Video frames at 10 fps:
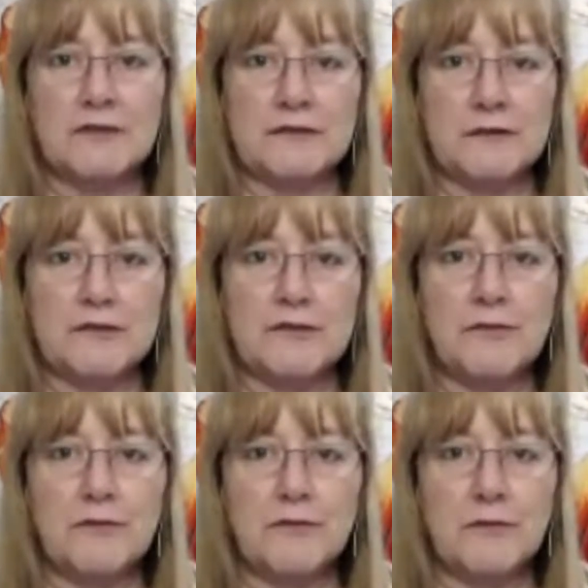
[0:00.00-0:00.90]

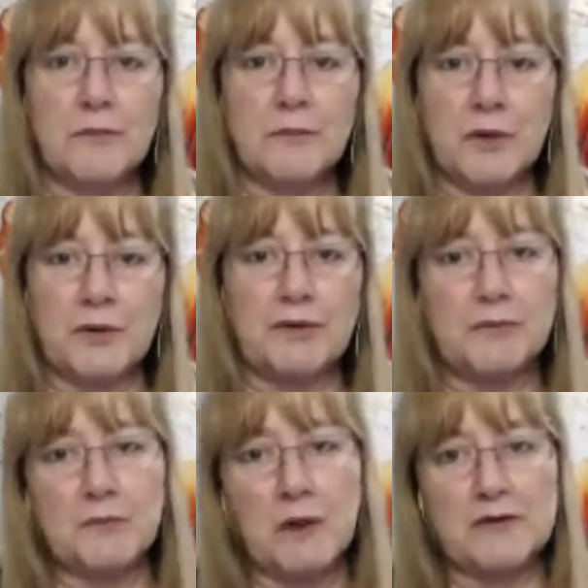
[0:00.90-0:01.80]
registers of
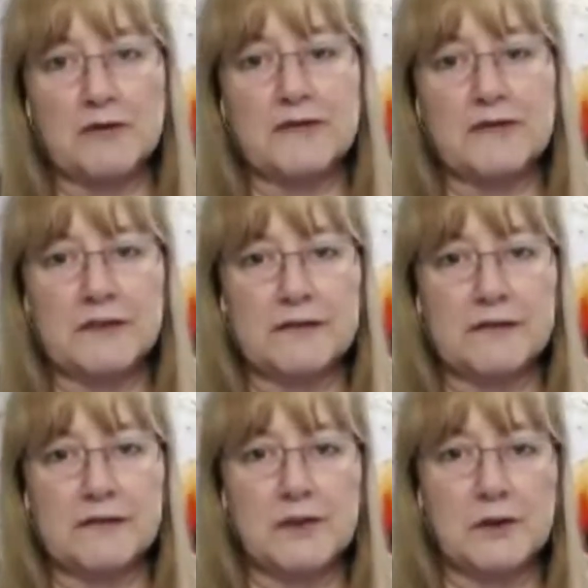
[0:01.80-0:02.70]
births, marriages and
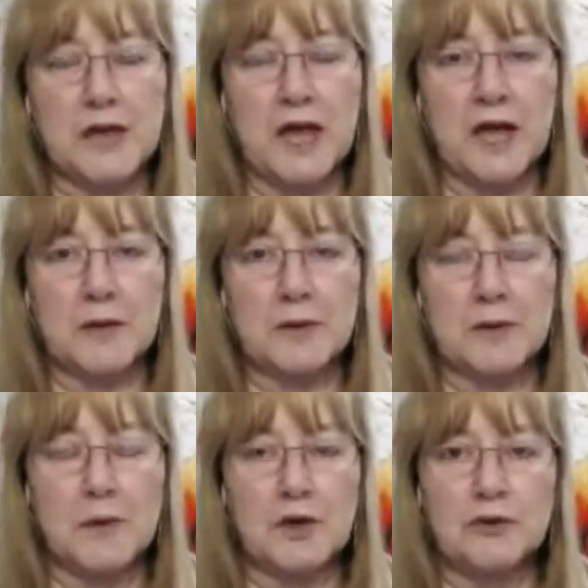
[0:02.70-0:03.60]
deaths in the UK,
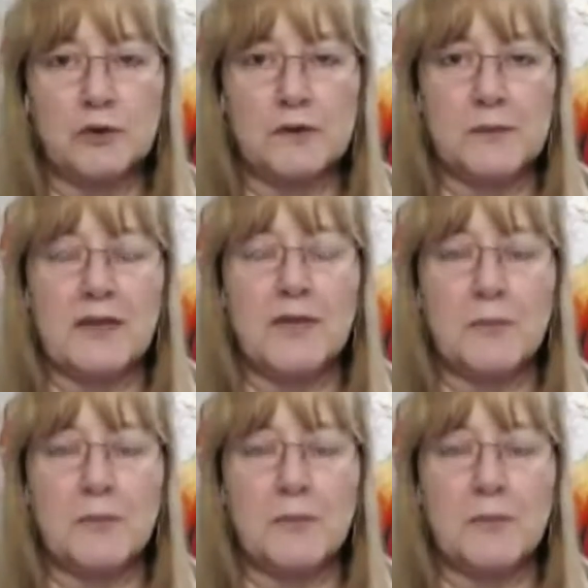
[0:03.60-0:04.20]
but I'm only talking